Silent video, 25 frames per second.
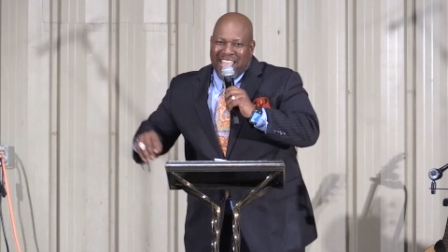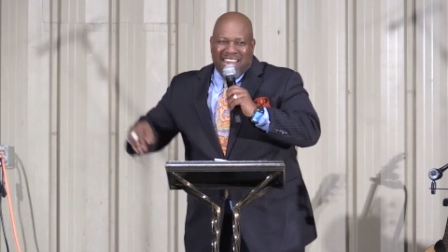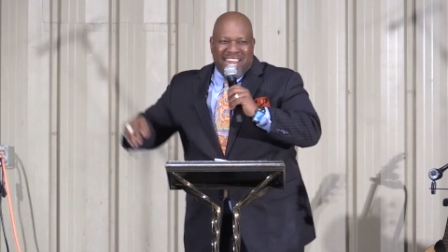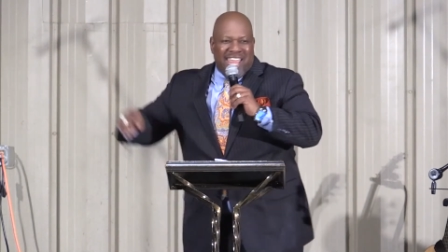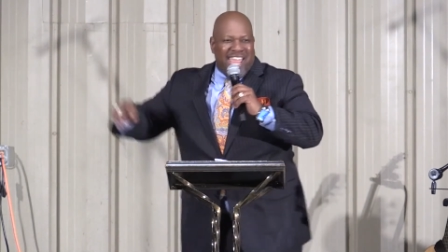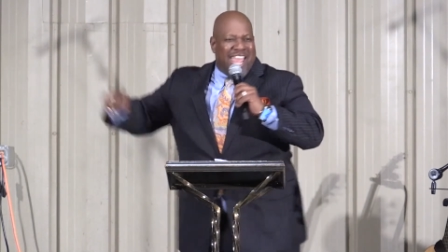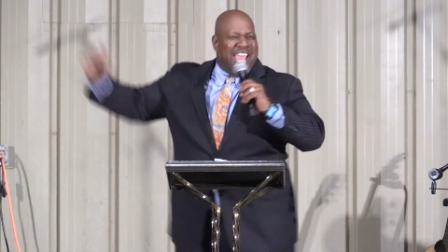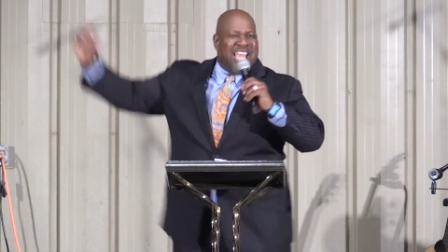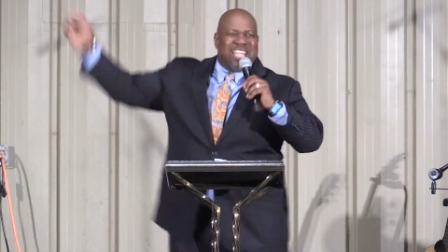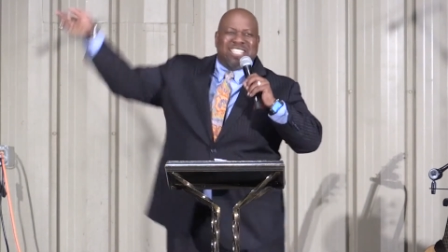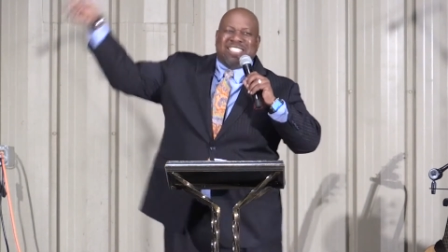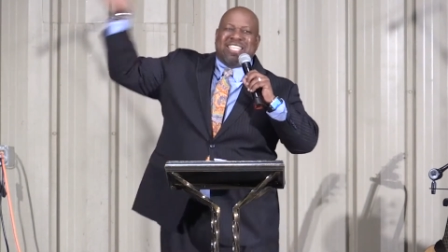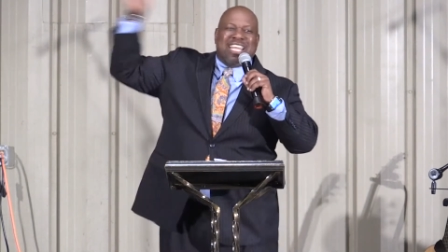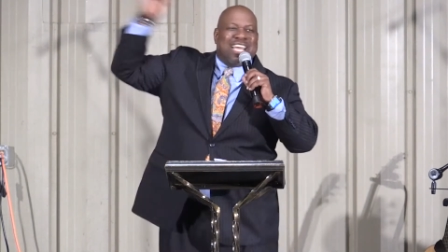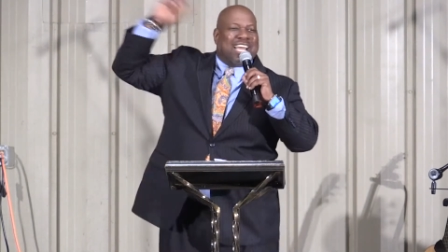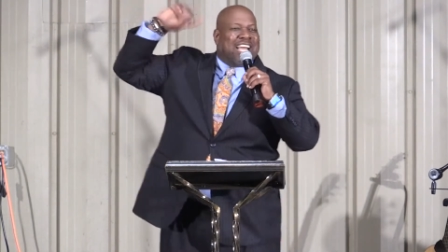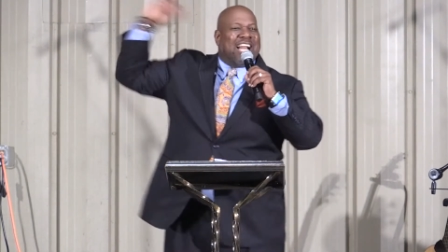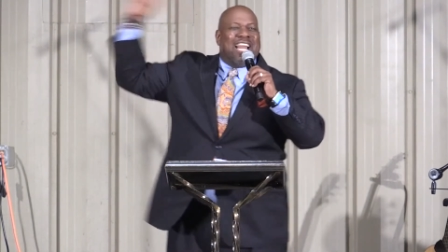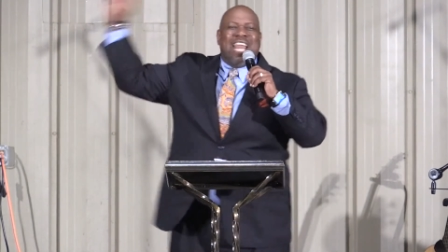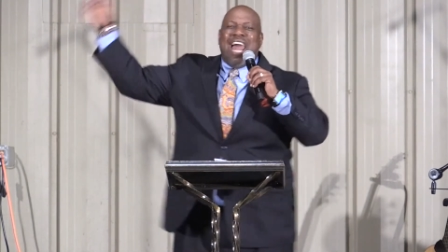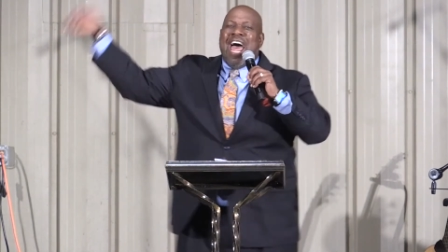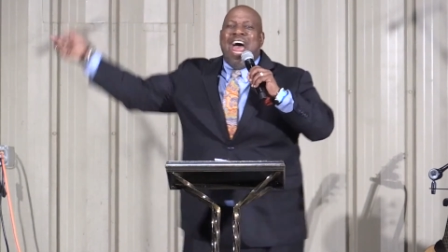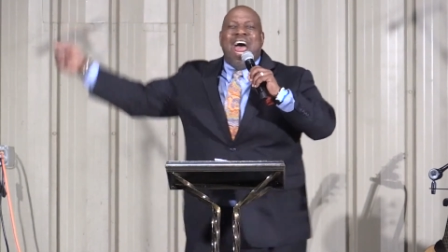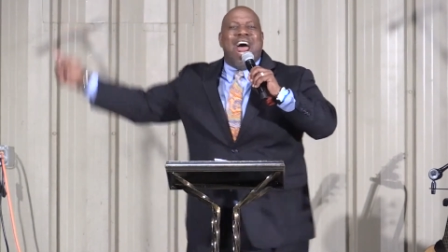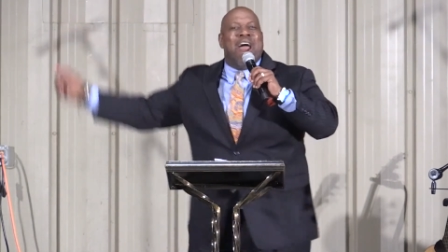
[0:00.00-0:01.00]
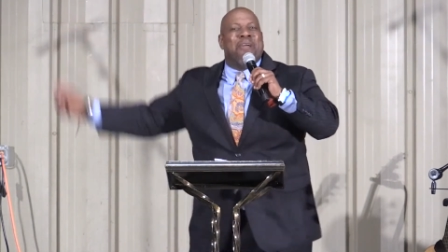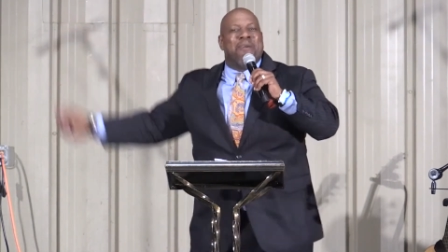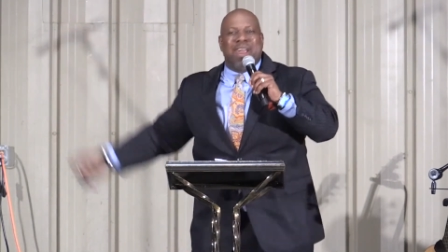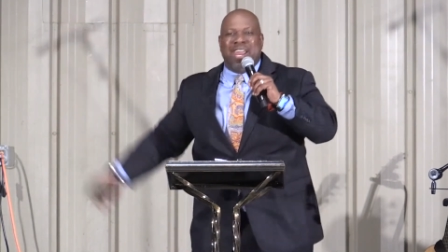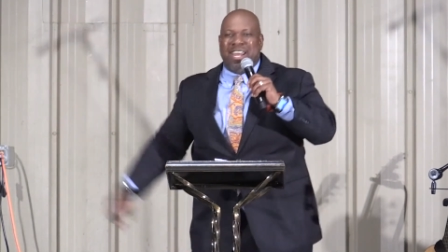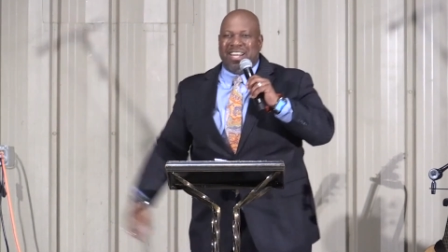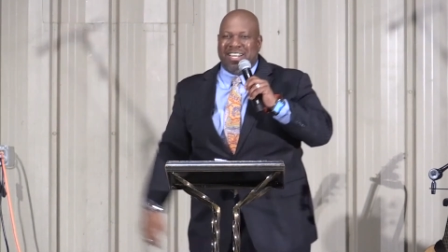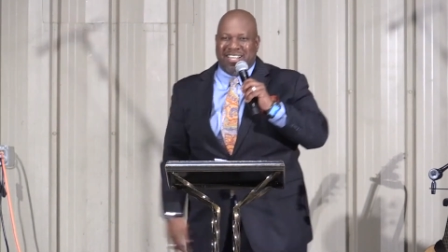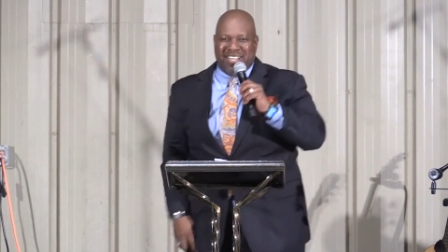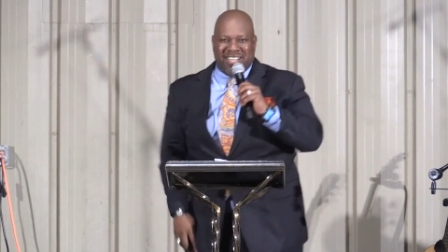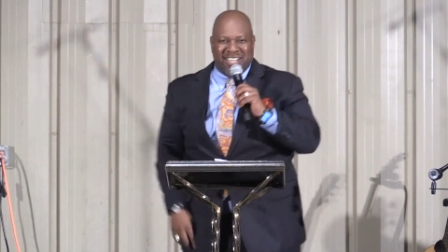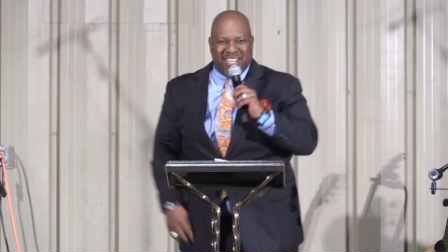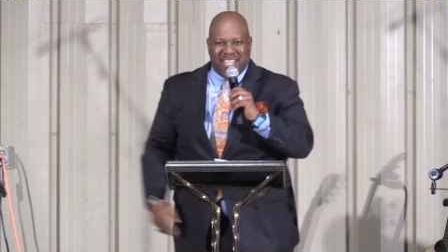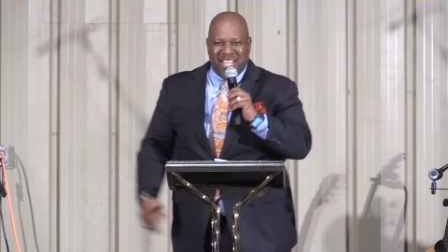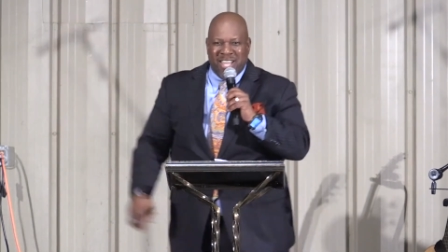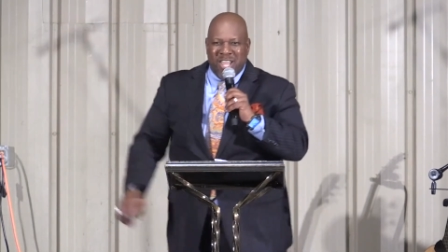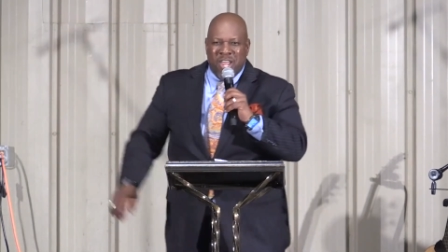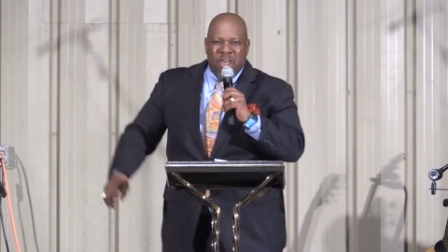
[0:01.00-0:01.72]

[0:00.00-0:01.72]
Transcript: And he's declaring,